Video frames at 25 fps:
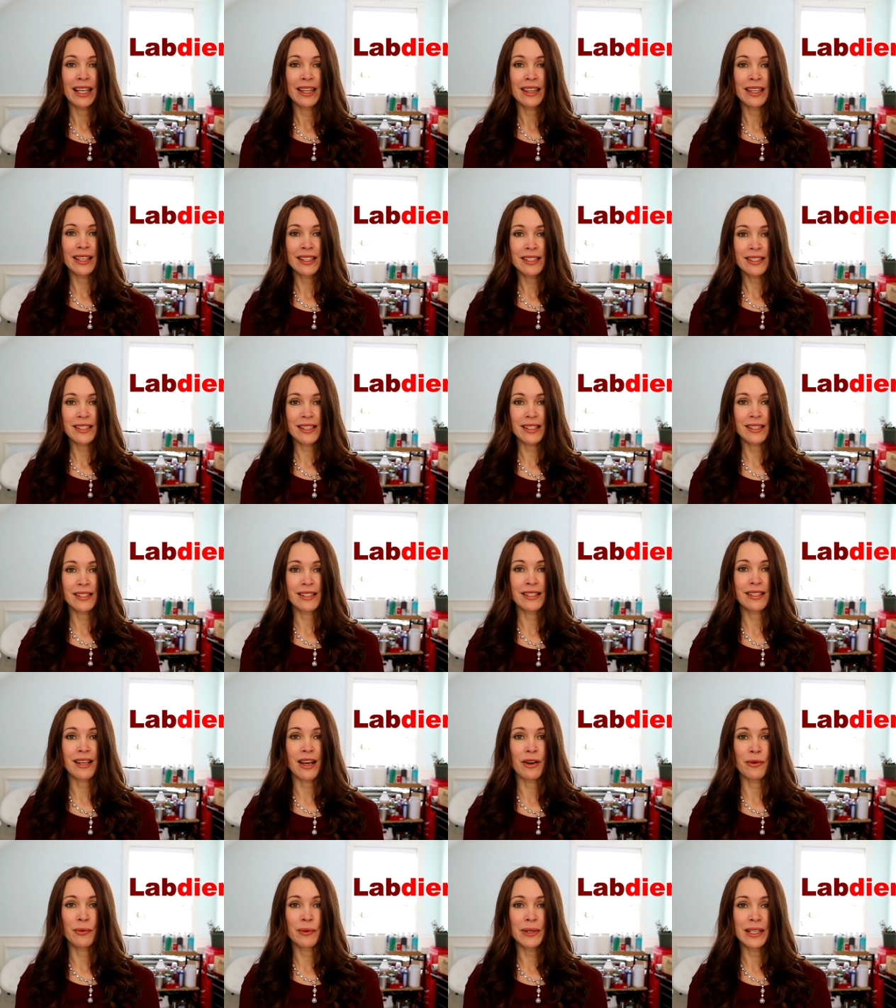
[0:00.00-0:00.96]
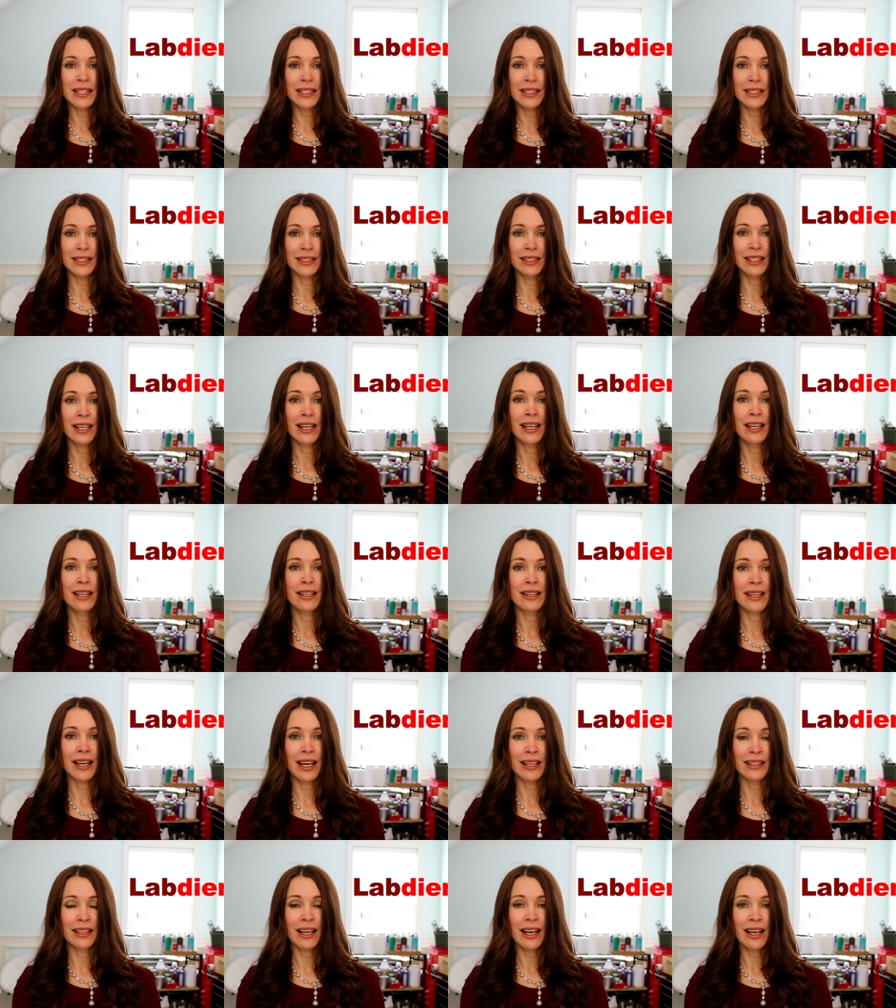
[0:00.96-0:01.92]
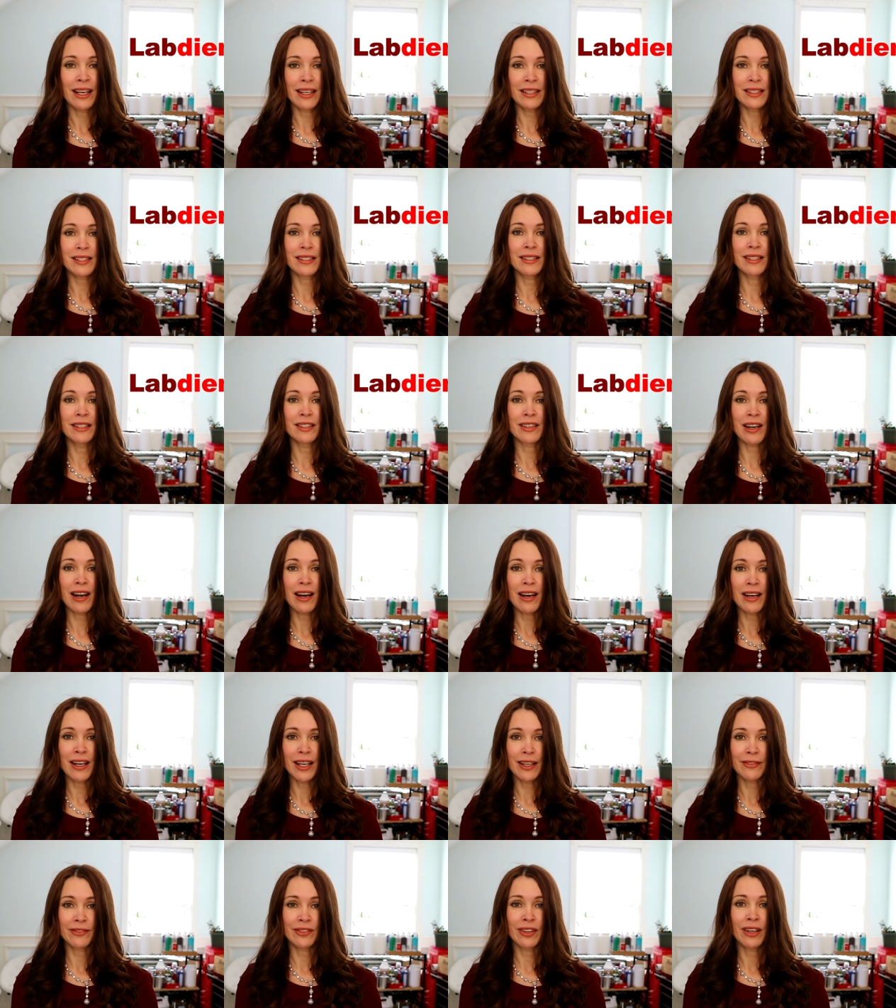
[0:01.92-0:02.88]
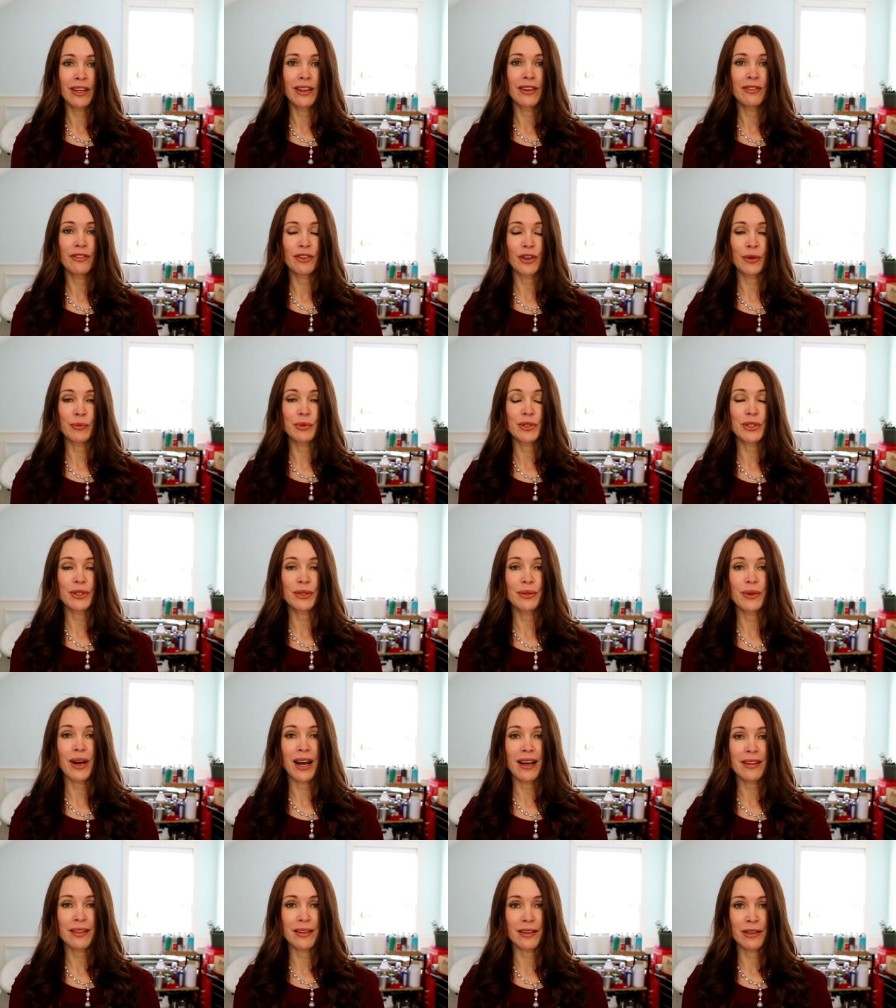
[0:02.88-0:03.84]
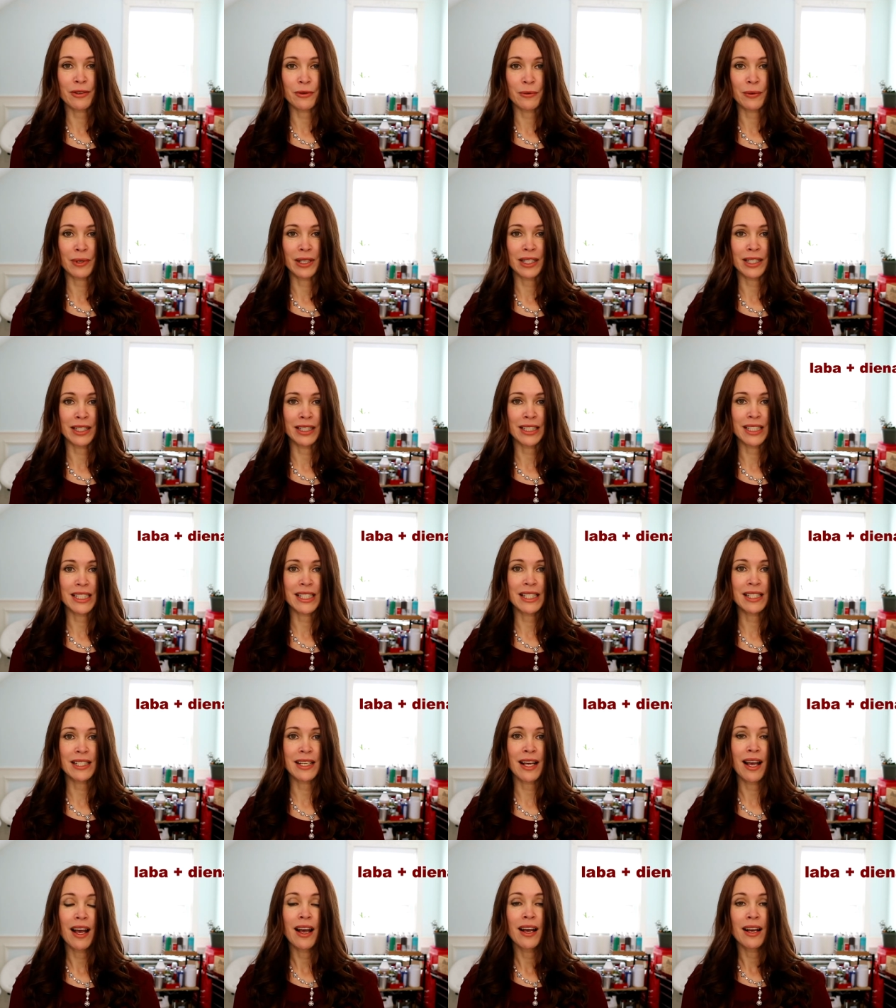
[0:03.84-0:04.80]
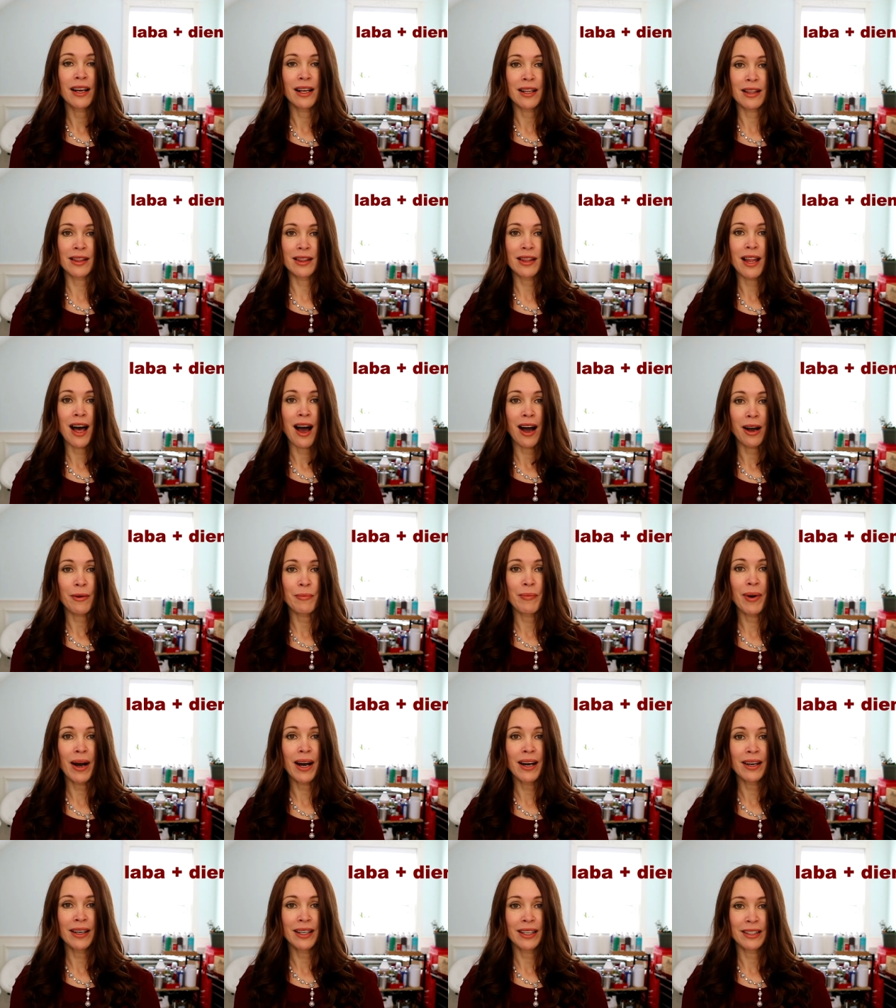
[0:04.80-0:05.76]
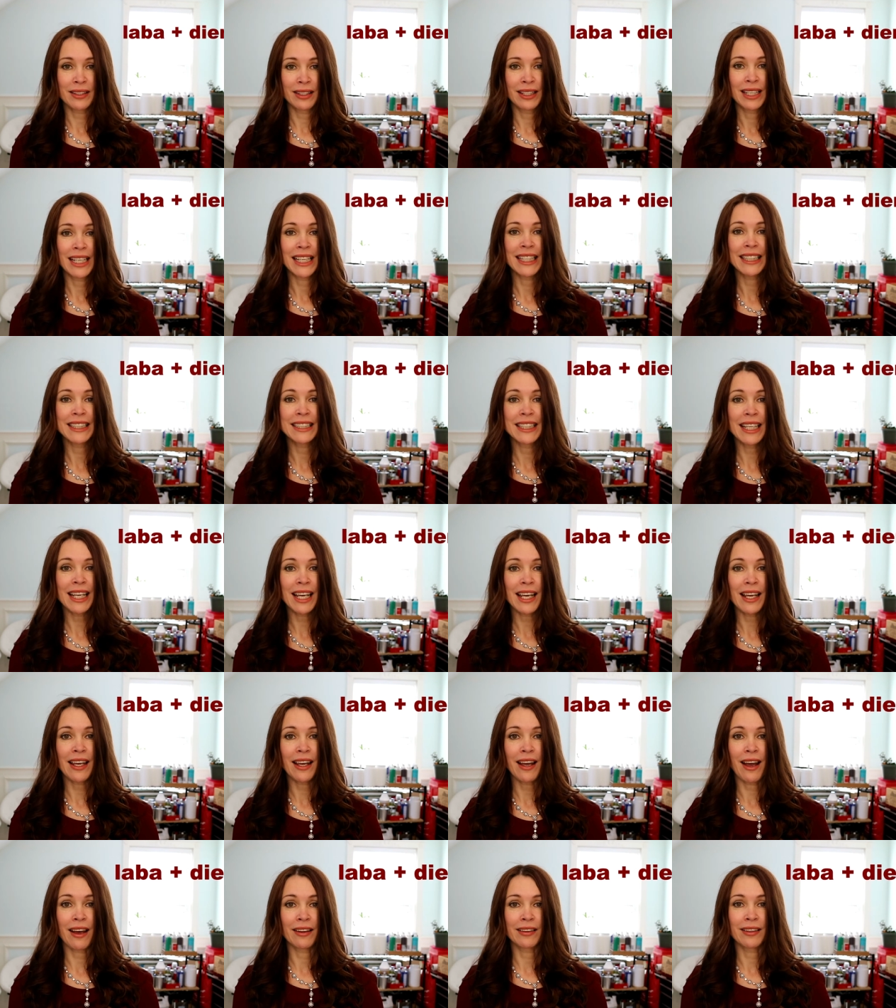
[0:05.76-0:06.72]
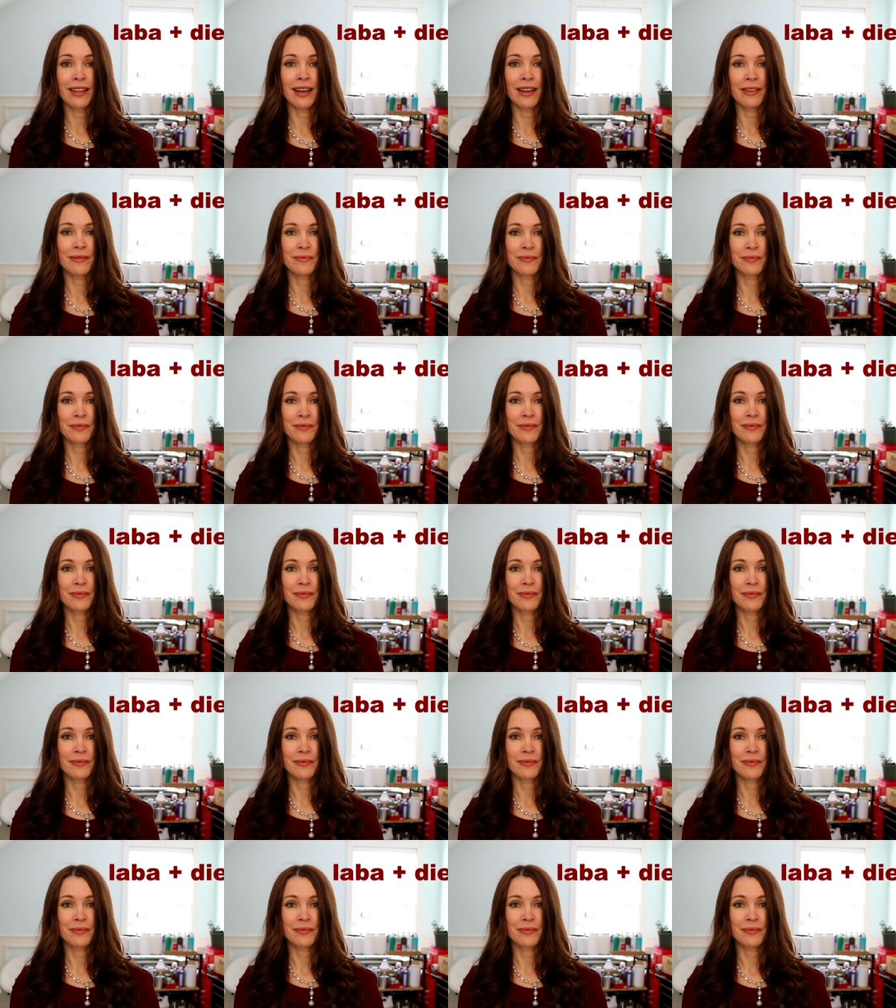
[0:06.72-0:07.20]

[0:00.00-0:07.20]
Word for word: This is a word that has derived from two other words. Laba diena.